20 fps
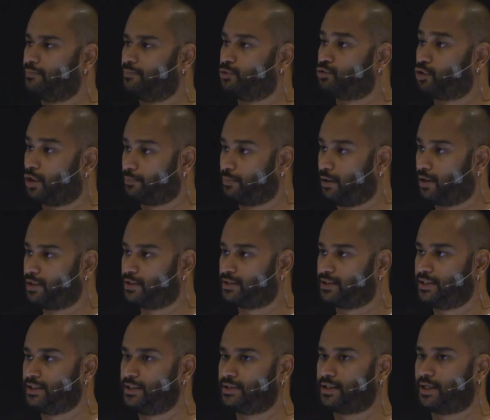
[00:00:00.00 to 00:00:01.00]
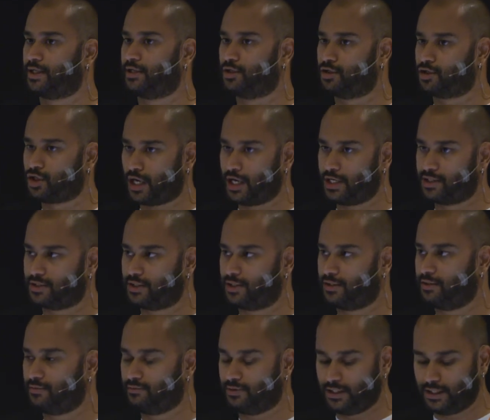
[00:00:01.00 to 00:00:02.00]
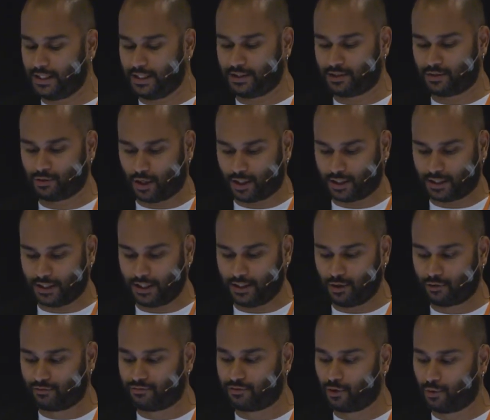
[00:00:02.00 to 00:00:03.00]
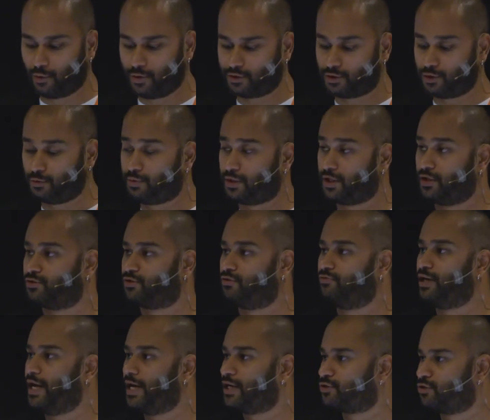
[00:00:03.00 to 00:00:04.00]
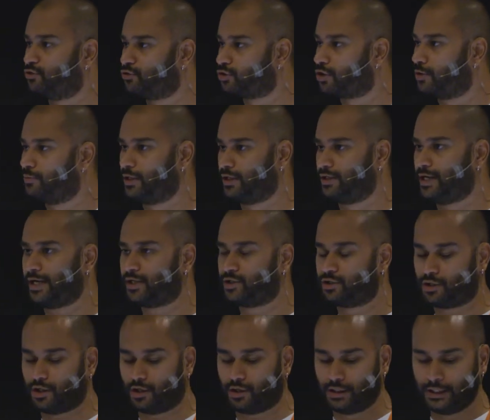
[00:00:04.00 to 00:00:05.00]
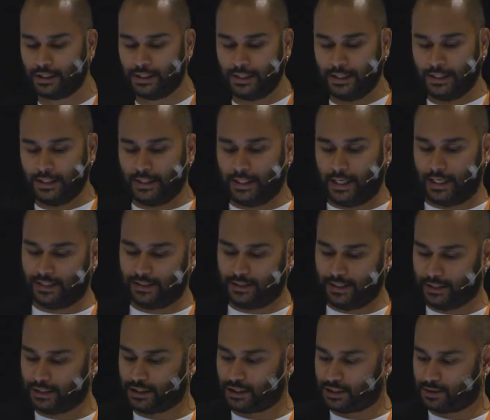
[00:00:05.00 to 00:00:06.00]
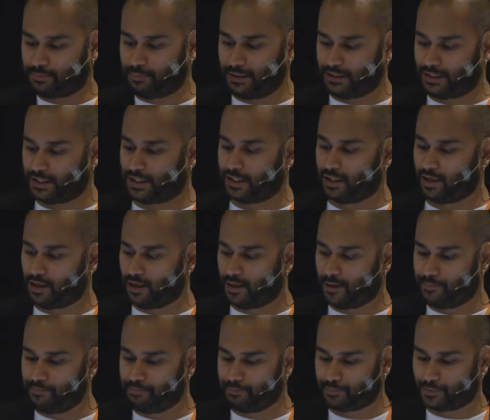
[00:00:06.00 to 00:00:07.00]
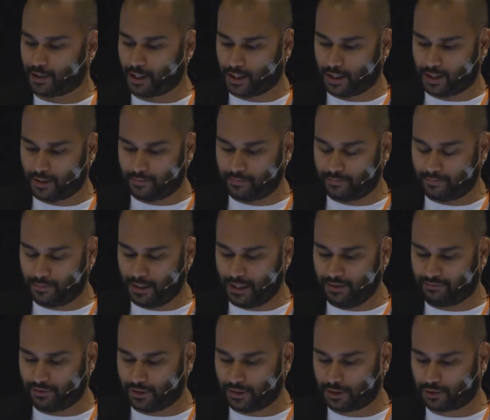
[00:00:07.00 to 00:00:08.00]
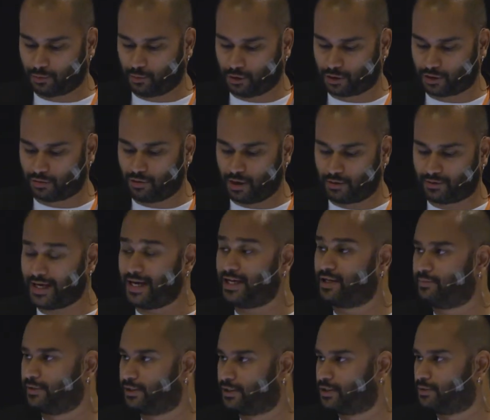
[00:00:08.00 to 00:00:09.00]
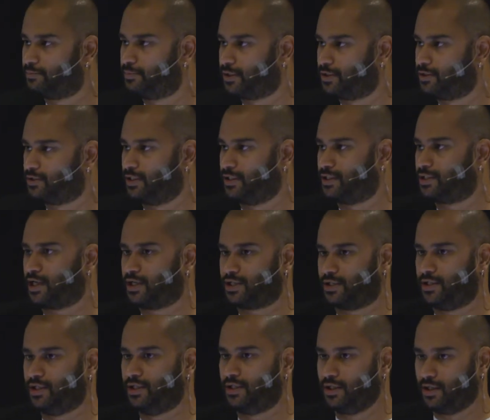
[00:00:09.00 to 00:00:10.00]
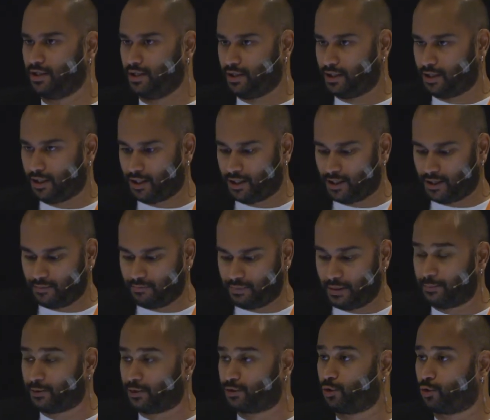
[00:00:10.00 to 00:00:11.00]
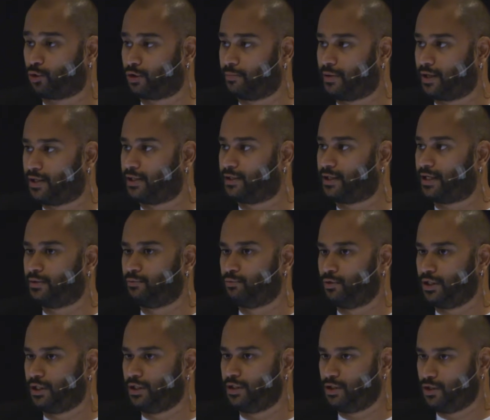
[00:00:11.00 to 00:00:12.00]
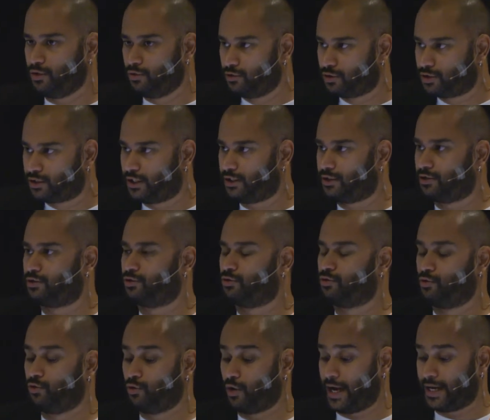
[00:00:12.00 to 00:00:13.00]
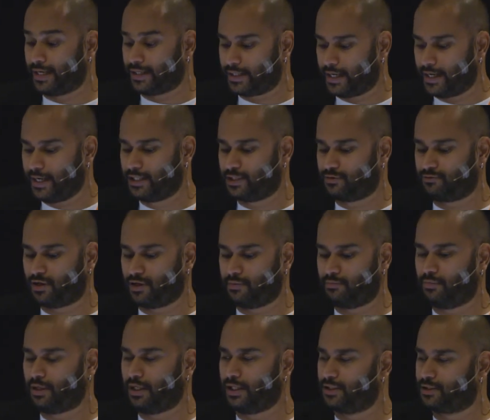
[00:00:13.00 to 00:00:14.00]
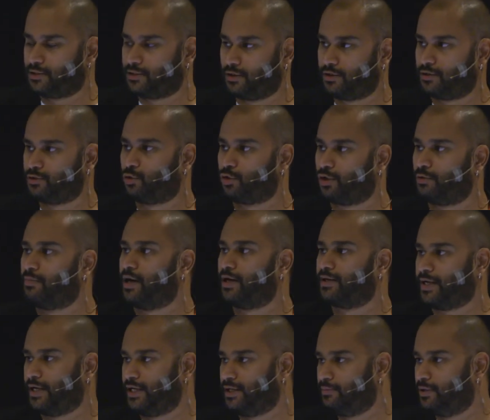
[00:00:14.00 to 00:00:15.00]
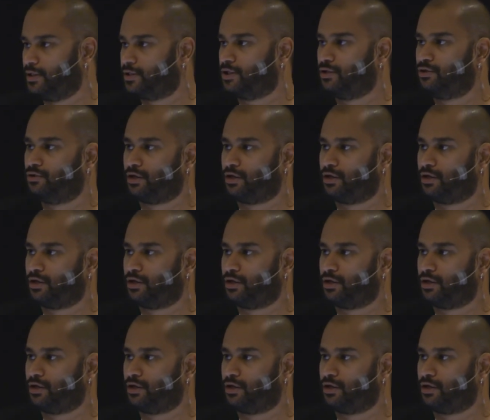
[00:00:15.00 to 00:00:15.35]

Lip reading: drug policies and change we need to actually look forward to because of elections coming next year. And this particular event was around cannabis, because it's actually people talking about that, and we used it to engage them in started talking about cannabis and